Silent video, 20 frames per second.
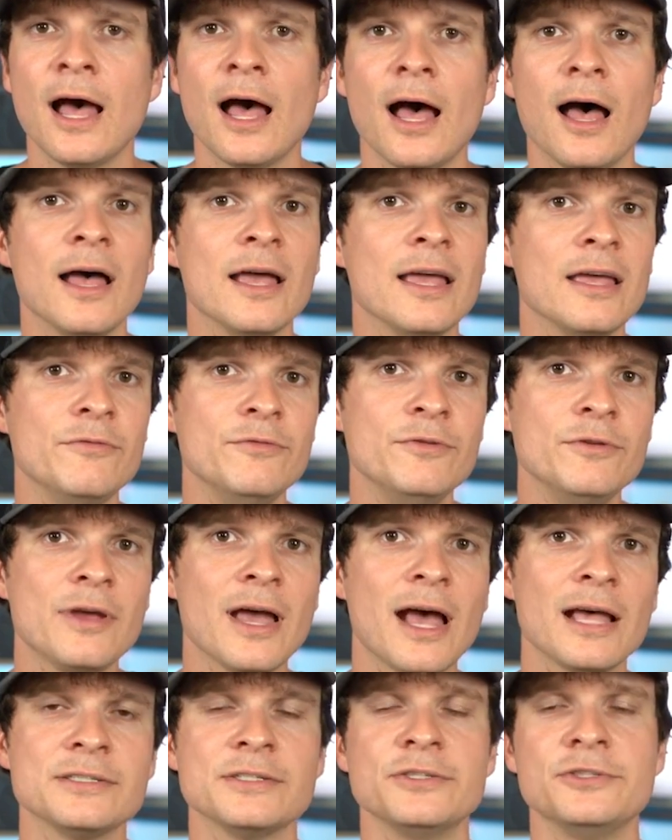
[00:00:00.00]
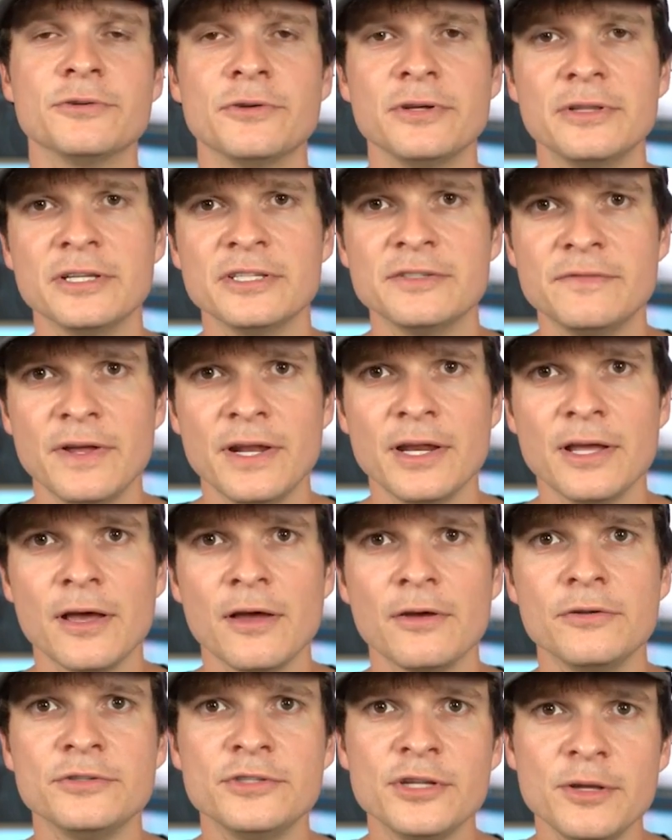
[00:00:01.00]
If you guys enjoyed this
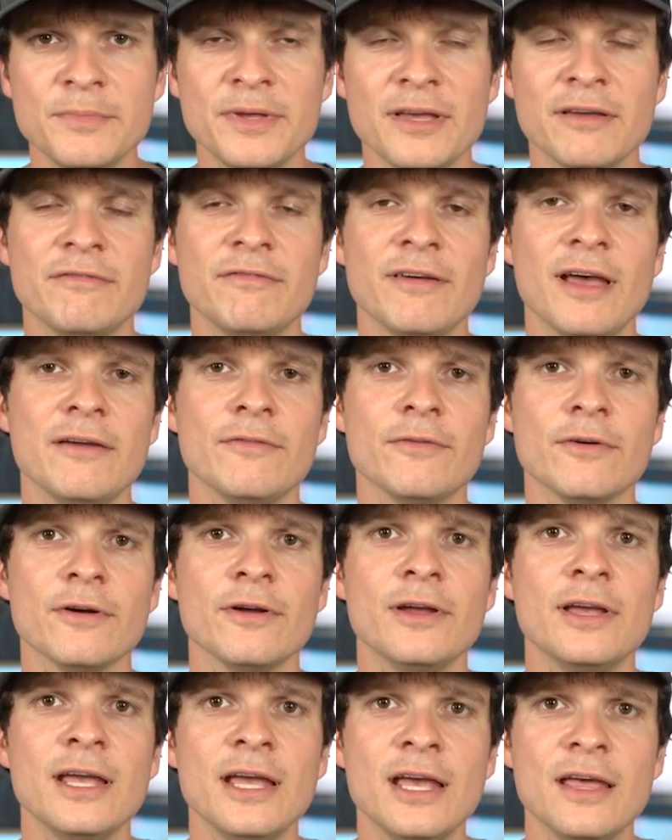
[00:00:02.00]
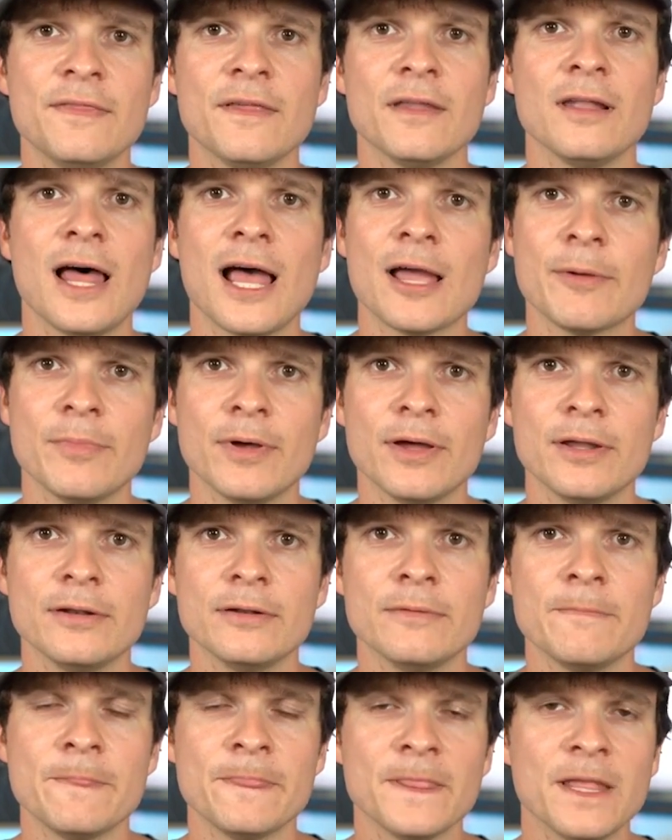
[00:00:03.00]
video, do me a favor, hit the like
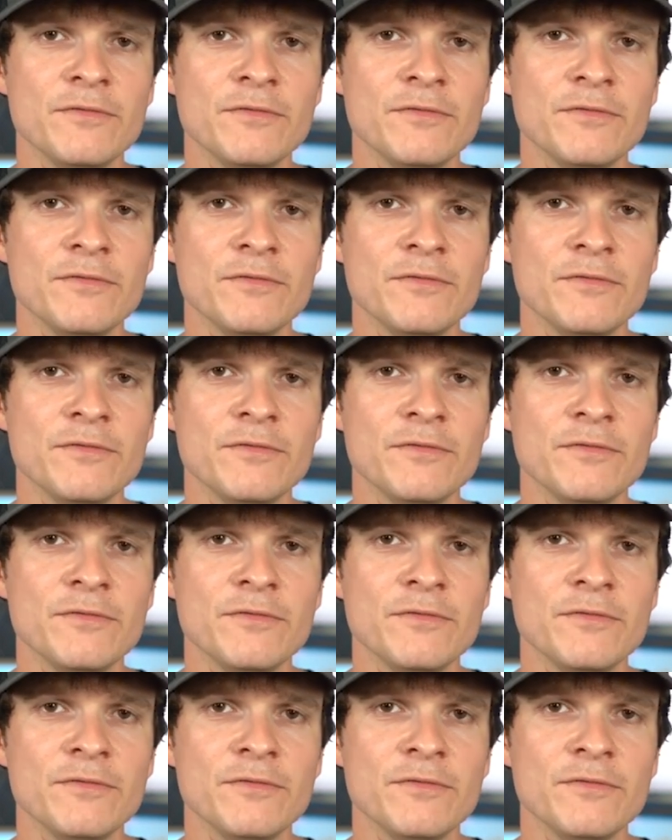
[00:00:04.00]
button.